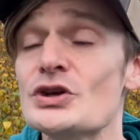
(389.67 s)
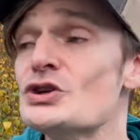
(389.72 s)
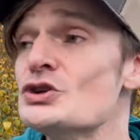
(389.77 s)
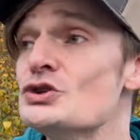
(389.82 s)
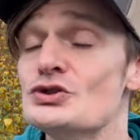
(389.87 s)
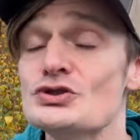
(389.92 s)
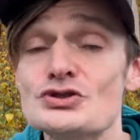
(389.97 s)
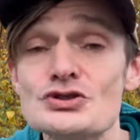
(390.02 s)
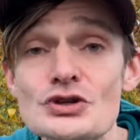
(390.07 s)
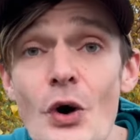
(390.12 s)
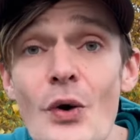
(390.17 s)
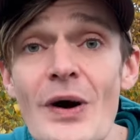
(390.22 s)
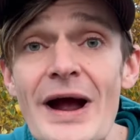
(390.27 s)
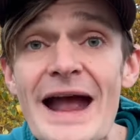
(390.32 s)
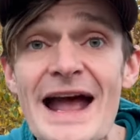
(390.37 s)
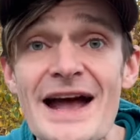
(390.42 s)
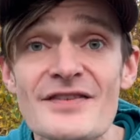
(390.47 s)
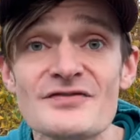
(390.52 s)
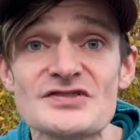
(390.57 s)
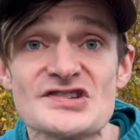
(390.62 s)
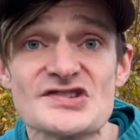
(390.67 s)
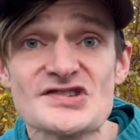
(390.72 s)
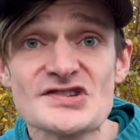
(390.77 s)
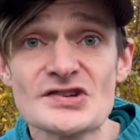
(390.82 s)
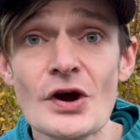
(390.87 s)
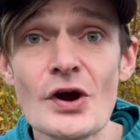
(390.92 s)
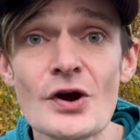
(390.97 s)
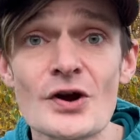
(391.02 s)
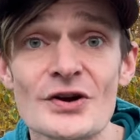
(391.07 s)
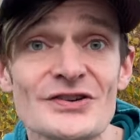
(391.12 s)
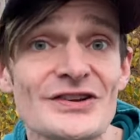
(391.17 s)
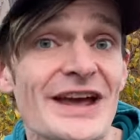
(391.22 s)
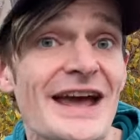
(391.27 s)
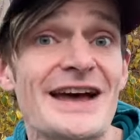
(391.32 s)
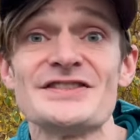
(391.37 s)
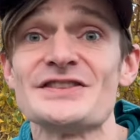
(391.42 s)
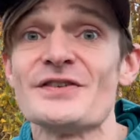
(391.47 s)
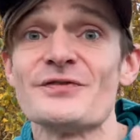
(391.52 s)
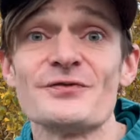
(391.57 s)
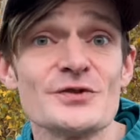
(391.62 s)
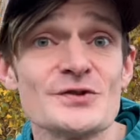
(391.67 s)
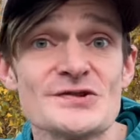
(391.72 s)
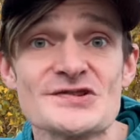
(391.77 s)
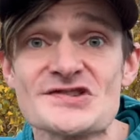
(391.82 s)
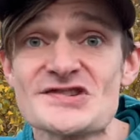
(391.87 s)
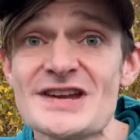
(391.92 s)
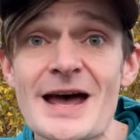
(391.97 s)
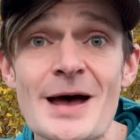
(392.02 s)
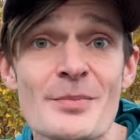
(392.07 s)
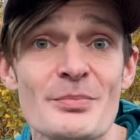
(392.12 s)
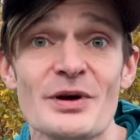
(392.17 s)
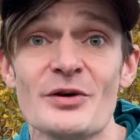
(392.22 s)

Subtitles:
You don't have to start at the first step